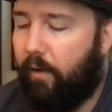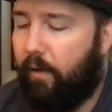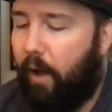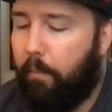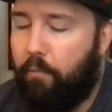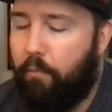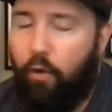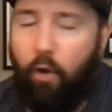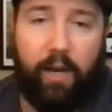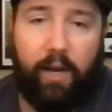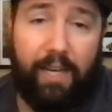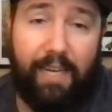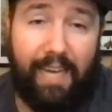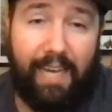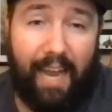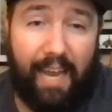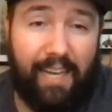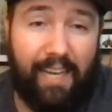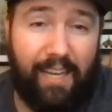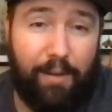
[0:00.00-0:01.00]
I'm not going to
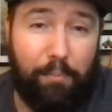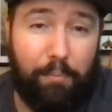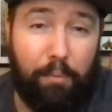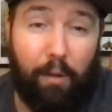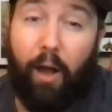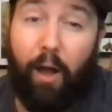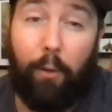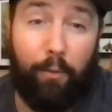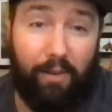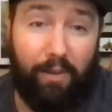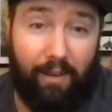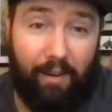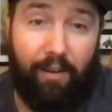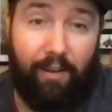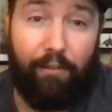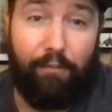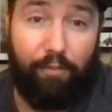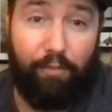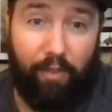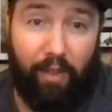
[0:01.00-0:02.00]
get it, but I would
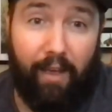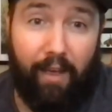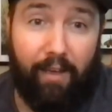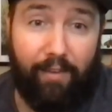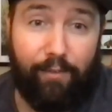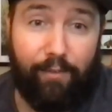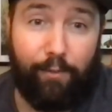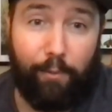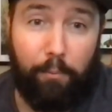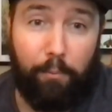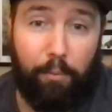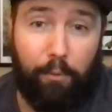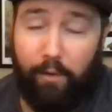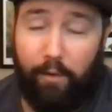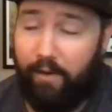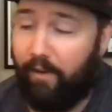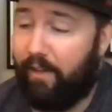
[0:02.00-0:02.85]
love that at some point.